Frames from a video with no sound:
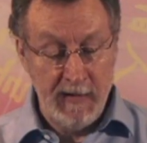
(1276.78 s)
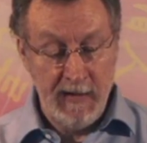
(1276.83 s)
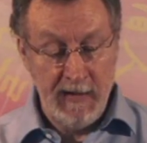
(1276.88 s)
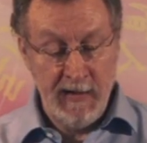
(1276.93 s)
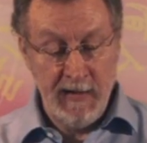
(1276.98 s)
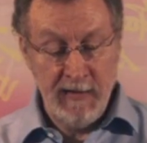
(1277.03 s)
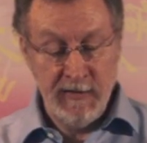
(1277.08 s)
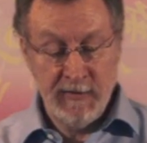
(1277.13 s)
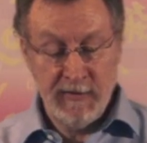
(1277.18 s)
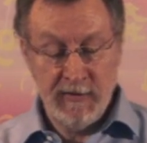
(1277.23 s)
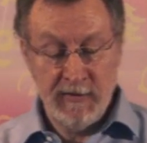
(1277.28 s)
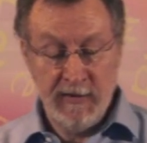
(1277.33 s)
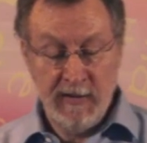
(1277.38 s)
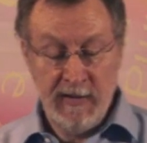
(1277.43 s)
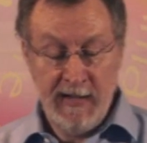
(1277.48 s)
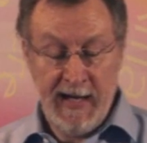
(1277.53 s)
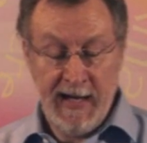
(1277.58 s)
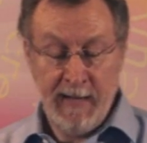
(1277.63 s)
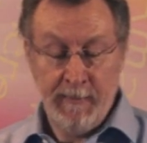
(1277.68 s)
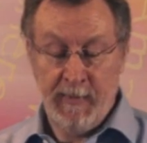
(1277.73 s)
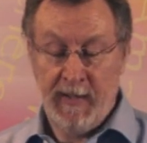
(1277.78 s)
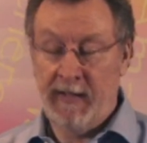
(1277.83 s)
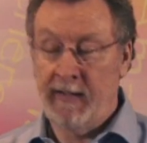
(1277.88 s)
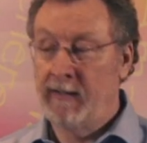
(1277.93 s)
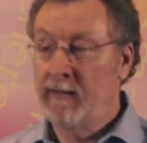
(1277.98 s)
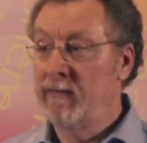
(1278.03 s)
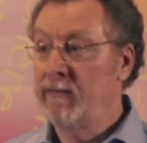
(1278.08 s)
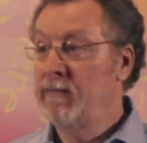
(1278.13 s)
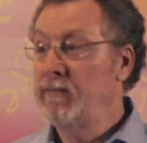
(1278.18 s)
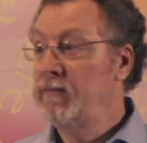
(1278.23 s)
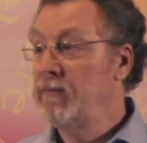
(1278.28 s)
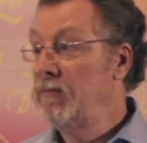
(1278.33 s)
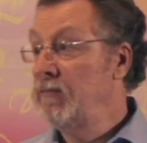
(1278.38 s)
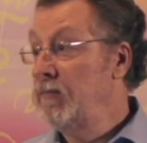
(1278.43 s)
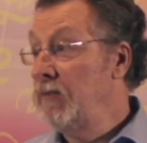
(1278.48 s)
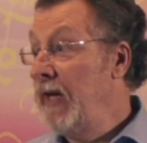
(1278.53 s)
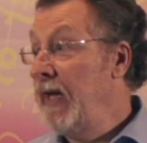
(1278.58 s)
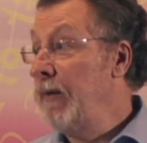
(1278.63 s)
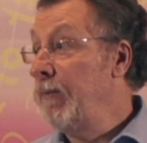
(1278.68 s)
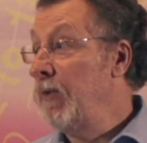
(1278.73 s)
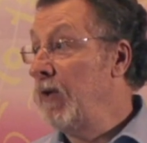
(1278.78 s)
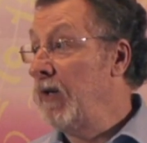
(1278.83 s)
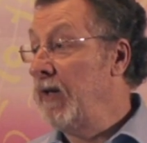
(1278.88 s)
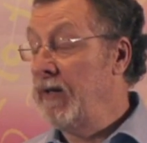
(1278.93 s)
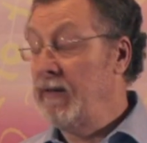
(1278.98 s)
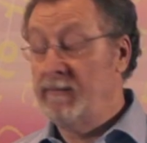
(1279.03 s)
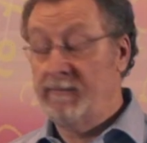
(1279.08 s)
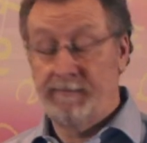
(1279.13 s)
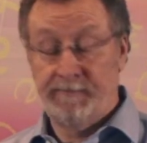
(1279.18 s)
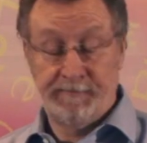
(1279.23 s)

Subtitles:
is to name it, label it.